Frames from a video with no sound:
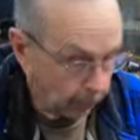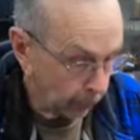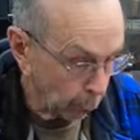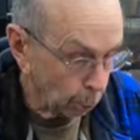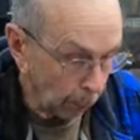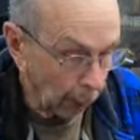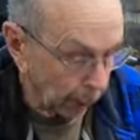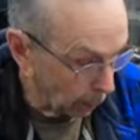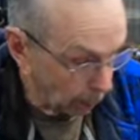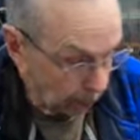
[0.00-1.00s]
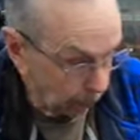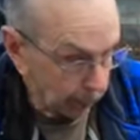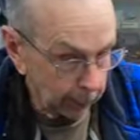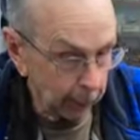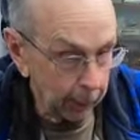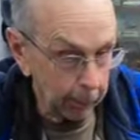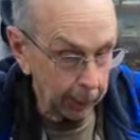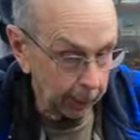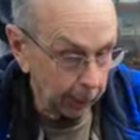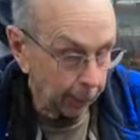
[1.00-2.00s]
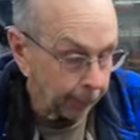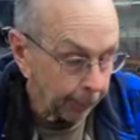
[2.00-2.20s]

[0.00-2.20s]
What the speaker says: do buckets. It's not a big deal.